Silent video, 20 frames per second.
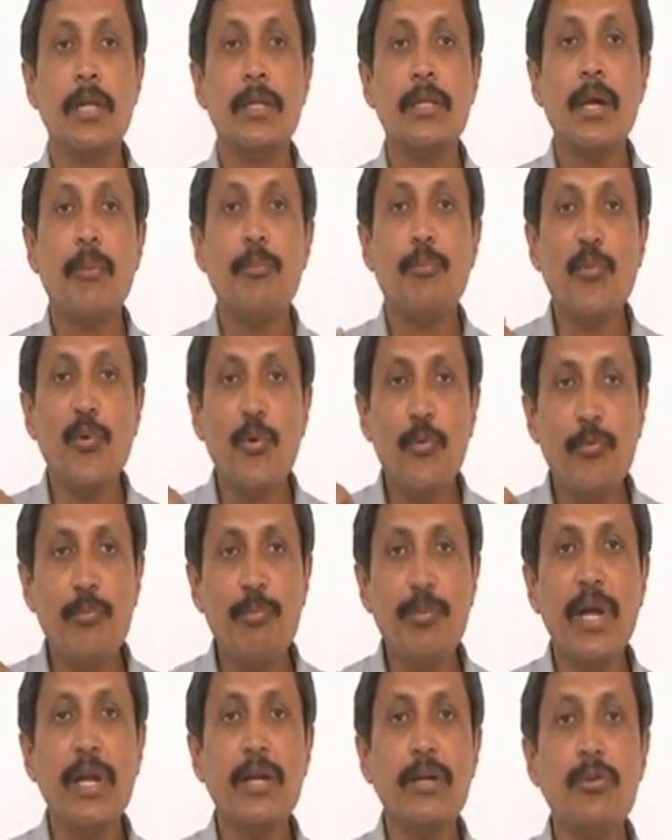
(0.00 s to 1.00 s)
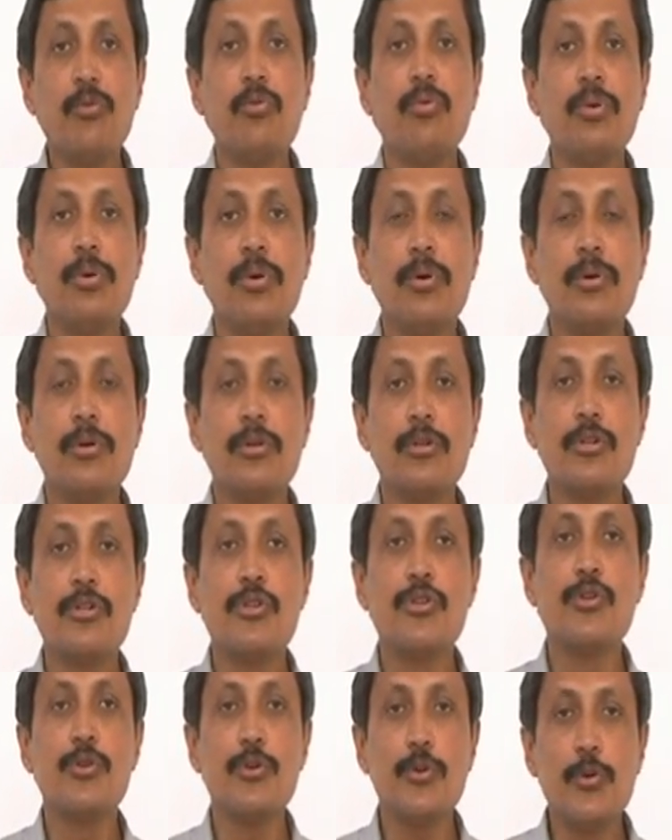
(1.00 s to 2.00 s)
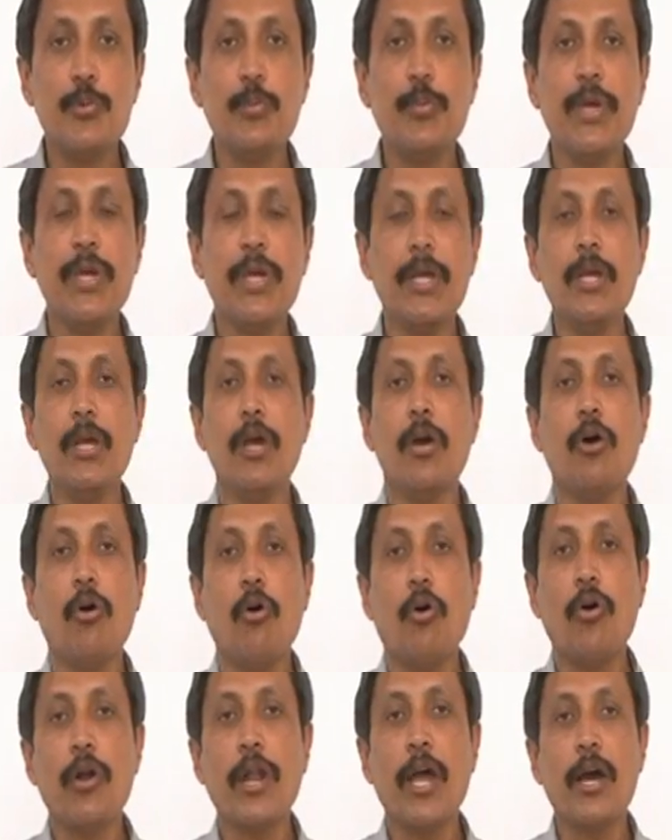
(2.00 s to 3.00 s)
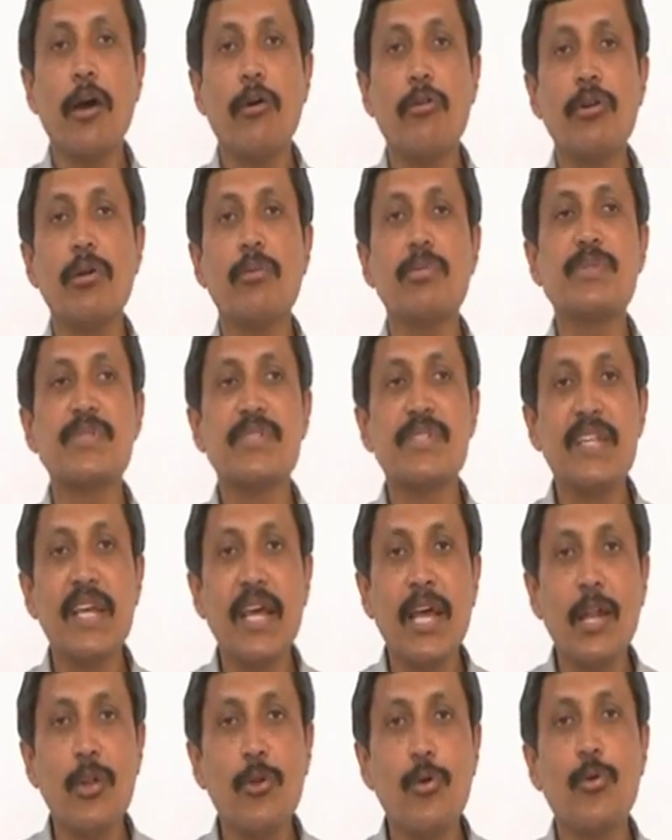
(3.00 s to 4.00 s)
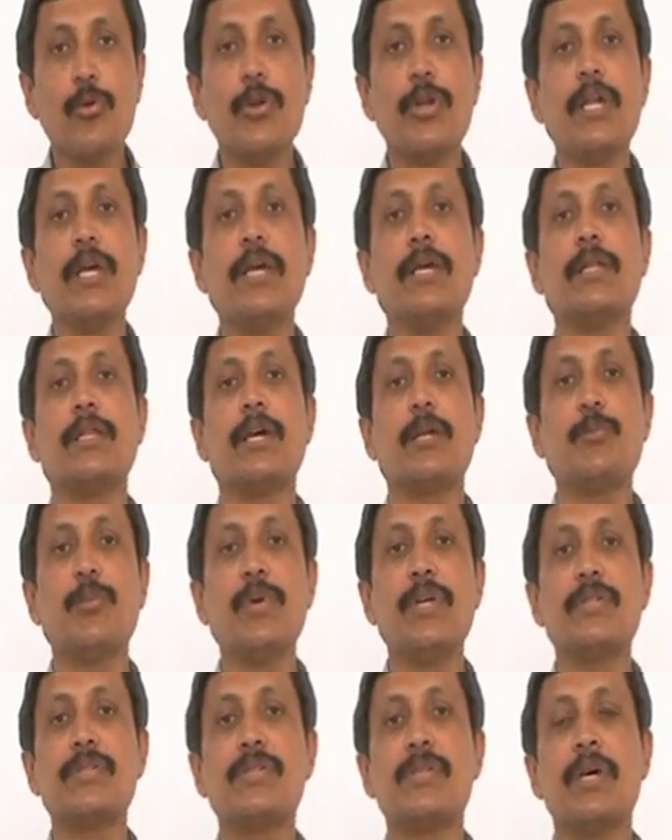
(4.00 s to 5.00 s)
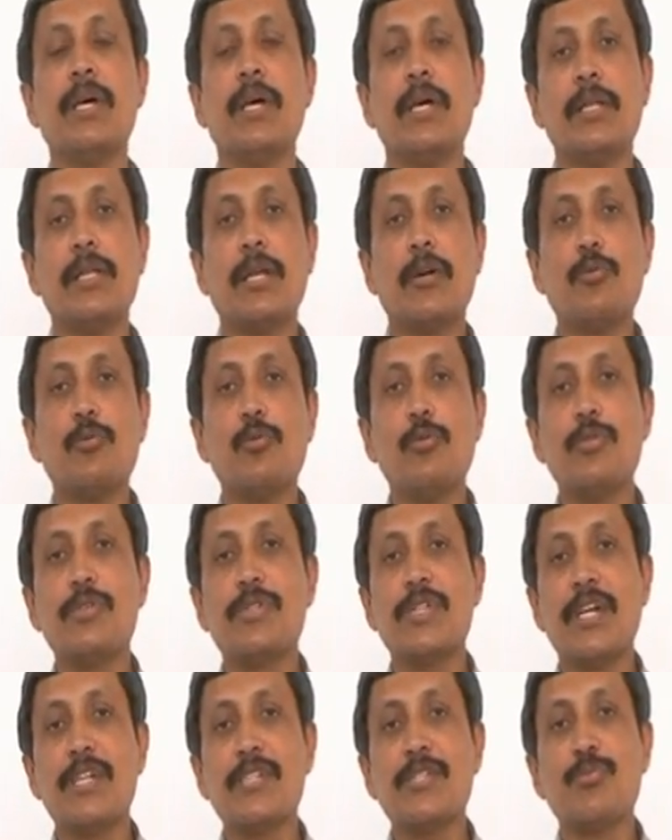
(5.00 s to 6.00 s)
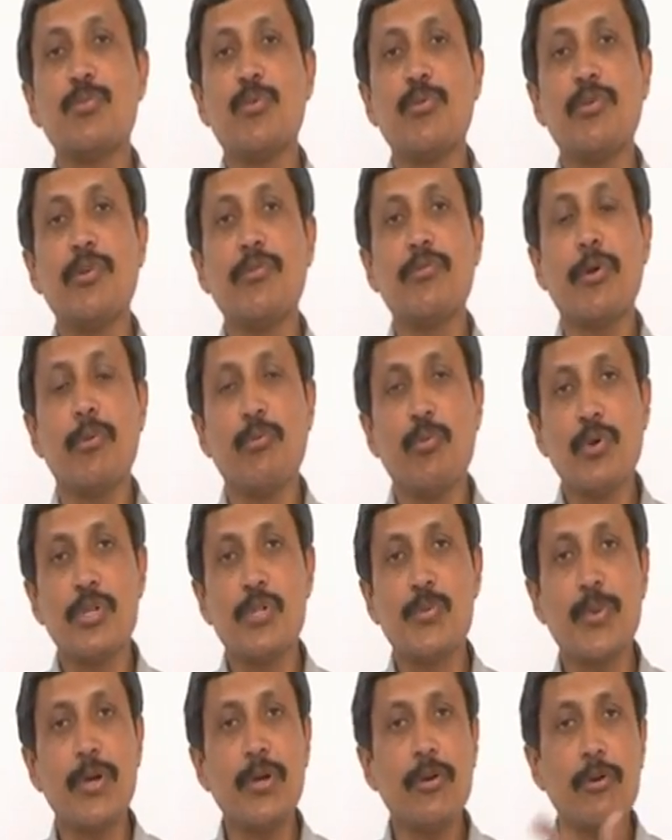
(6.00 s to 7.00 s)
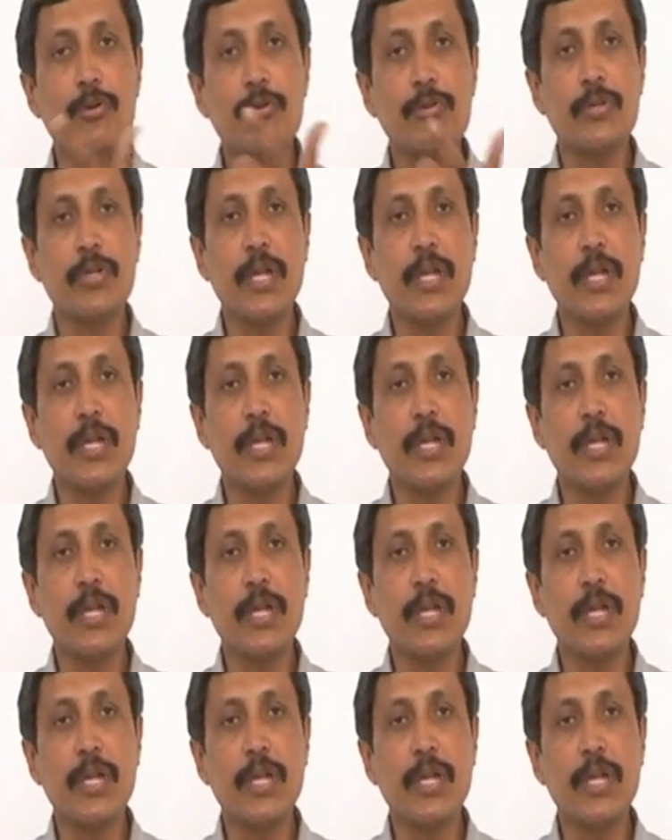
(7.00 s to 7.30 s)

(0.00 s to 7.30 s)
the movement should be on account of sale only. That means the goods that is moving from West Bengal to